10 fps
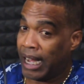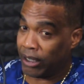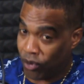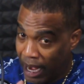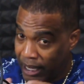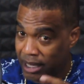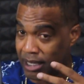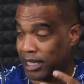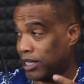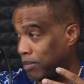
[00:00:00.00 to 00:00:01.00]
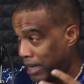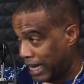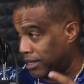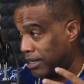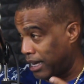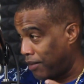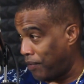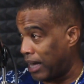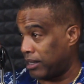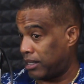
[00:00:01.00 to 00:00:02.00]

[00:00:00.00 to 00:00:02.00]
And the ranking system is, the, in fact,